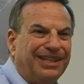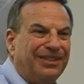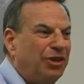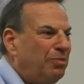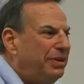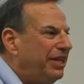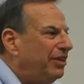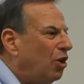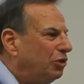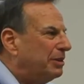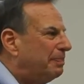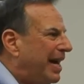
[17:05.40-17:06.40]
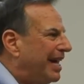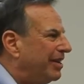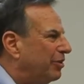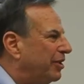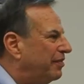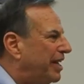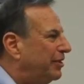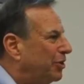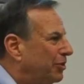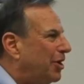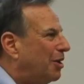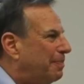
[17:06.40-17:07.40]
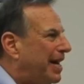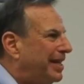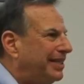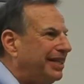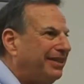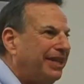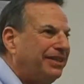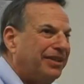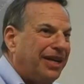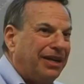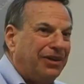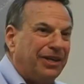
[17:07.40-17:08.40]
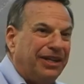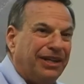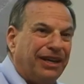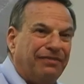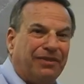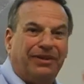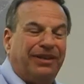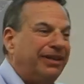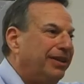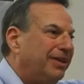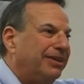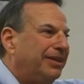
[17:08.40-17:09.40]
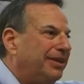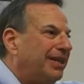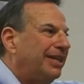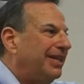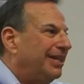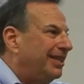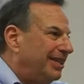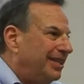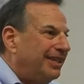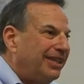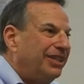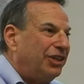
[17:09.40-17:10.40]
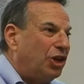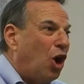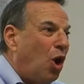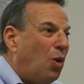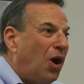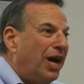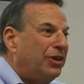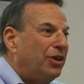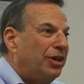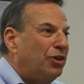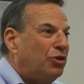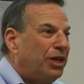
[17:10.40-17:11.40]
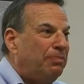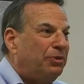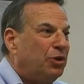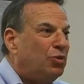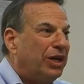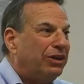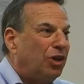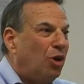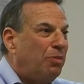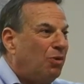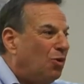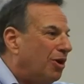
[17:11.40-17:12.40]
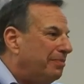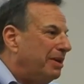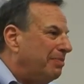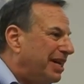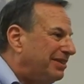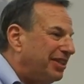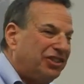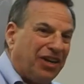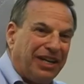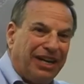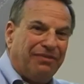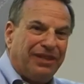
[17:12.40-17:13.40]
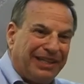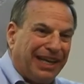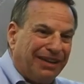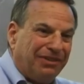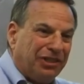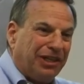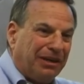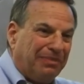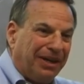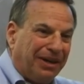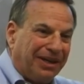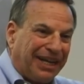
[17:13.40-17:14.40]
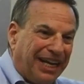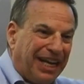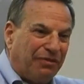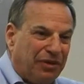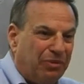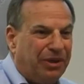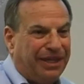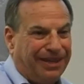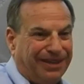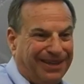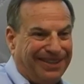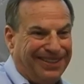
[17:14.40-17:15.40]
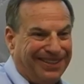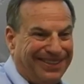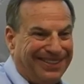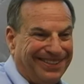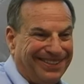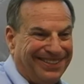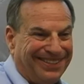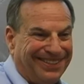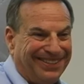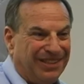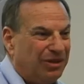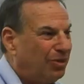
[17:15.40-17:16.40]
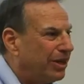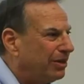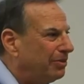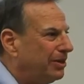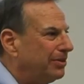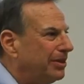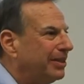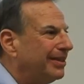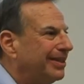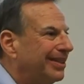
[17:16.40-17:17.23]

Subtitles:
Nobody knows about it, or if they do know about it, they think they're not good enough, or they, go on. You can do a global warming message on every television in America every week. Why aren't we doing it?